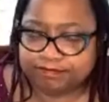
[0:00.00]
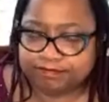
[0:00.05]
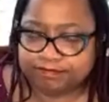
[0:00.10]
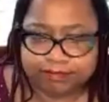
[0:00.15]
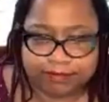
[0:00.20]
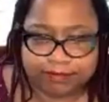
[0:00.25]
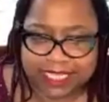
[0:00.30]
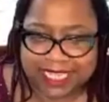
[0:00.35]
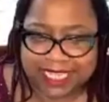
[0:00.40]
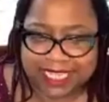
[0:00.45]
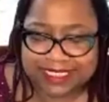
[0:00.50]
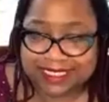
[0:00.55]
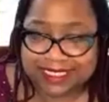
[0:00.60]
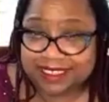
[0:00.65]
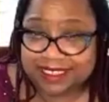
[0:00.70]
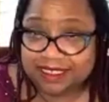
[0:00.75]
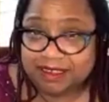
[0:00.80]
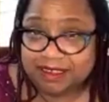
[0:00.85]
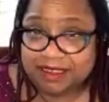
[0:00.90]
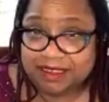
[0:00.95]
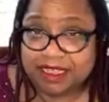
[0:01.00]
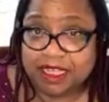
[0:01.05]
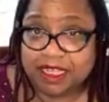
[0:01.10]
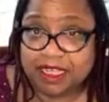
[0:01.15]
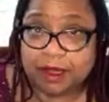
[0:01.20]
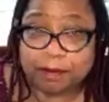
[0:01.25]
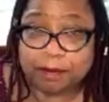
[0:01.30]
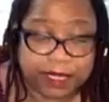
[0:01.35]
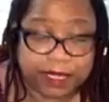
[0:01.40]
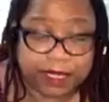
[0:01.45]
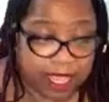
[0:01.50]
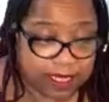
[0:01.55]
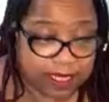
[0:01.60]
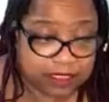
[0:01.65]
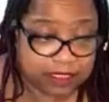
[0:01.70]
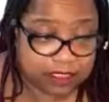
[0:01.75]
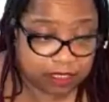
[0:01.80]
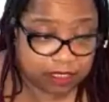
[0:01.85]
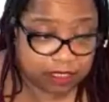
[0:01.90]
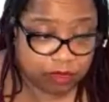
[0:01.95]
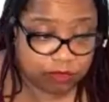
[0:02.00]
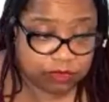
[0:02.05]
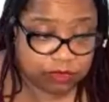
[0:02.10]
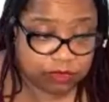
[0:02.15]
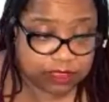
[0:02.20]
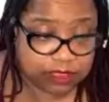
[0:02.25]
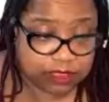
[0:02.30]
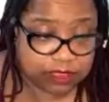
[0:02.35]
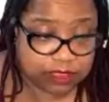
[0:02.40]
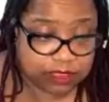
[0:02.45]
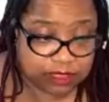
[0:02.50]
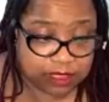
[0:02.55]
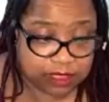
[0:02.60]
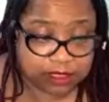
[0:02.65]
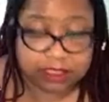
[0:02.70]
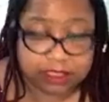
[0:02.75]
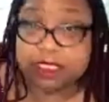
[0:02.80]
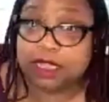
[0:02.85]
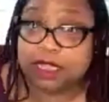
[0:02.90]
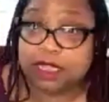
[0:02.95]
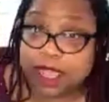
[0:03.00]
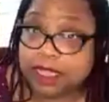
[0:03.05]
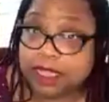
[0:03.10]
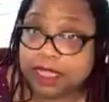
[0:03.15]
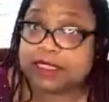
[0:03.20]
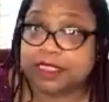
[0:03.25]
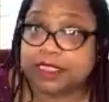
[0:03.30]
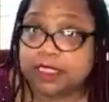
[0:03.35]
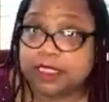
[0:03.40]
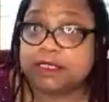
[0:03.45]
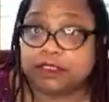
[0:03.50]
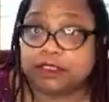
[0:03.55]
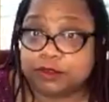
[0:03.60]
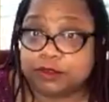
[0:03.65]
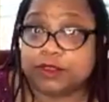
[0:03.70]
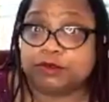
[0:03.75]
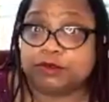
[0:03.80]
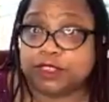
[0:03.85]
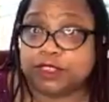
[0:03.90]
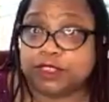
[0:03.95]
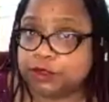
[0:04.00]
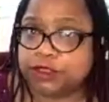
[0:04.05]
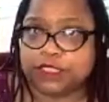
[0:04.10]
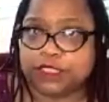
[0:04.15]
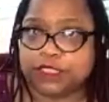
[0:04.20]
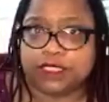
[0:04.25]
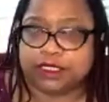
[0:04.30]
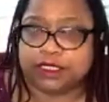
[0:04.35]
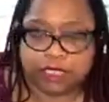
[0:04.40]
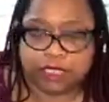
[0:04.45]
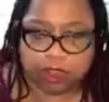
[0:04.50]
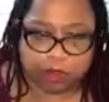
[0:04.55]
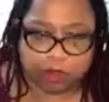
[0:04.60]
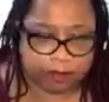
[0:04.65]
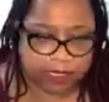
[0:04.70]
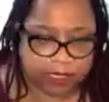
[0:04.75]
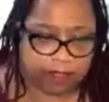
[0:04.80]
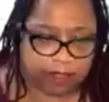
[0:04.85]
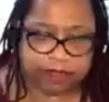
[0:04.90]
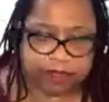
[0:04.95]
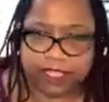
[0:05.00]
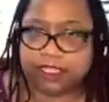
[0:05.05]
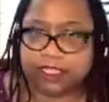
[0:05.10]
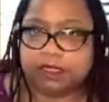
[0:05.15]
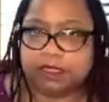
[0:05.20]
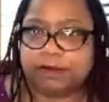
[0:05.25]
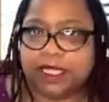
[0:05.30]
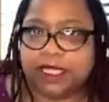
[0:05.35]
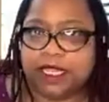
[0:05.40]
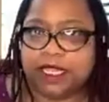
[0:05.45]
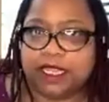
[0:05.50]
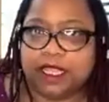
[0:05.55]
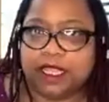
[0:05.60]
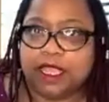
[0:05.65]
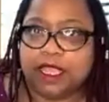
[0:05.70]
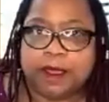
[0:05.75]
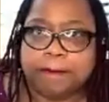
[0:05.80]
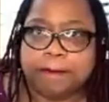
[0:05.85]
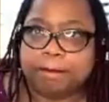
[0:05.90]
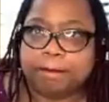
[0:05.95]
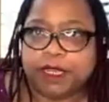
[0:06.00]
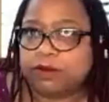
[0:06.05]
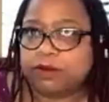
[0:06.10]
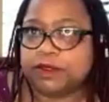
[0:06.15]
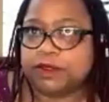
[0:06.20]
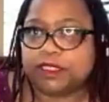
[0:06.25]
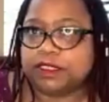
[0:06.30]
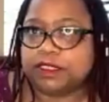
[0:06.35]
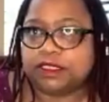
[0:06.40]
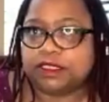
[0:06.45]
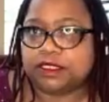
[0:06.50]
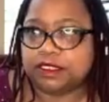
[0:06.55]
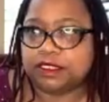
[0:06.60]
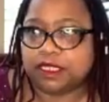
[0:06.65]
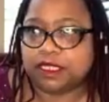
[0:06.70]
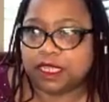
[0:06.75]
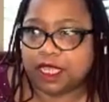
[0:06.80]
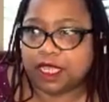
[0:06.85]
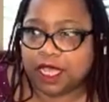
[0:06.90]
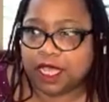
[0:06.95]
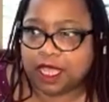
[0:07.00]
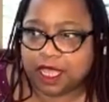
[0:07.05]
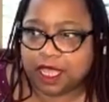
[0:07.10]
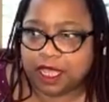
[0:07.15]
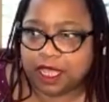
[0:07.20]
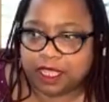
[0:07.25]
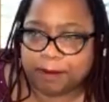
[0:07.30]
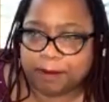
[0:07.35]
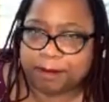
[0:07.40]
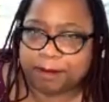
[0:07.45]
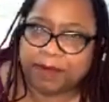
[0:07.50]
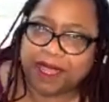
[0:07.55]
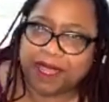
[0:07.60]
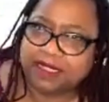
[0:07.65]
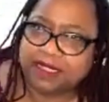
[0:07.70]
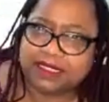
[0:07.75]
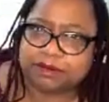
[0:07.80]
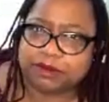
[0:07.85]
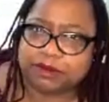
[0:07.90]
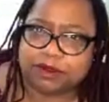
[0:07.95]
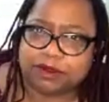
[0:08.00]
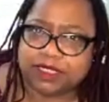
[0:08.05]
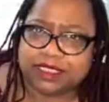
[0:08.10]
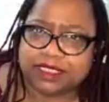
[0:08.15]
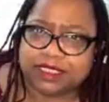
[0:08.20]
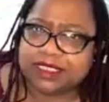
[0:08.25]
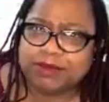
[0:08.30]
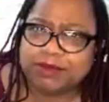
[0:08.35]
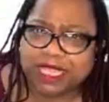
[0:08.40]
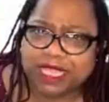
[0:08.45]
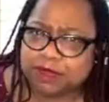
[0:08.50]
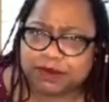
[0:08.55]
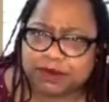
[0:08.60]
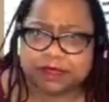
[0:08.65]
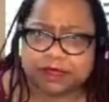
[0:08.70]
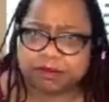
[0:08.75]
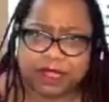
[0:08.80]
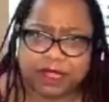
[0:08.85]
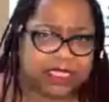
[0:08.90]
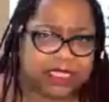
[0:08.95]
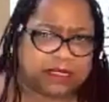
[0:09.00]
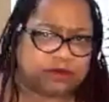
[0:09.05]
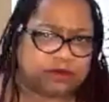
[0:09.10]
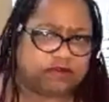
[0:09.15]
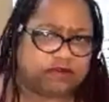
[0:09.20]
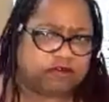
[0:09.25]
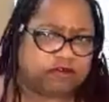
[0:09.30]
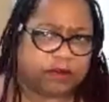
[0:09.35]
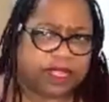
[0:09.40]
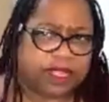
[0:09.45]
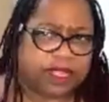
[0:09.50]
idea, but I did do a strict carb counting at the beginning, but it was impossible. It seemed like it was impossible for me.